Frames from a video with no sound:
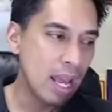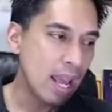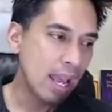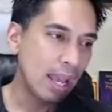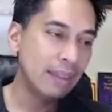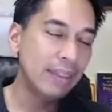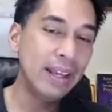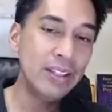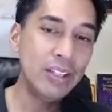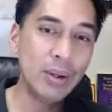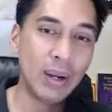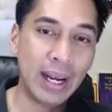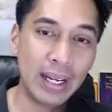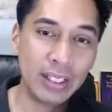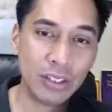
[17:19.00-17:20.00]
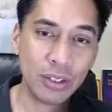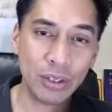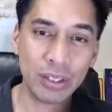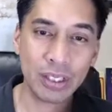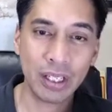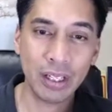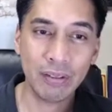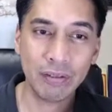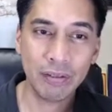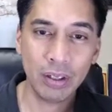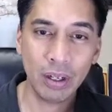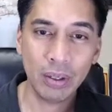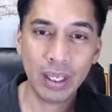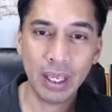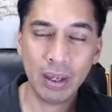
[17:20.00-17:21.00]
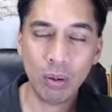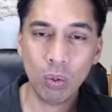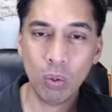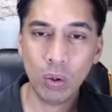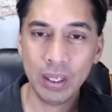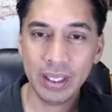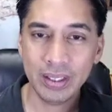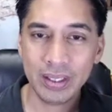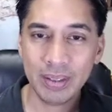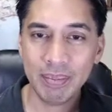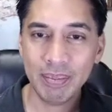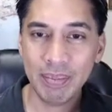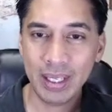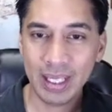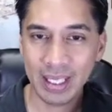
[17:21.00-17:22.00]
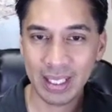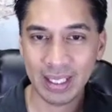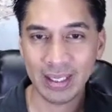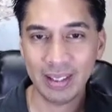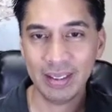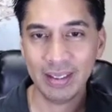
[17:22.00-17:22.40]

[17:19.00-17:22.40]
And then you ask yourself, okay, what does it mean?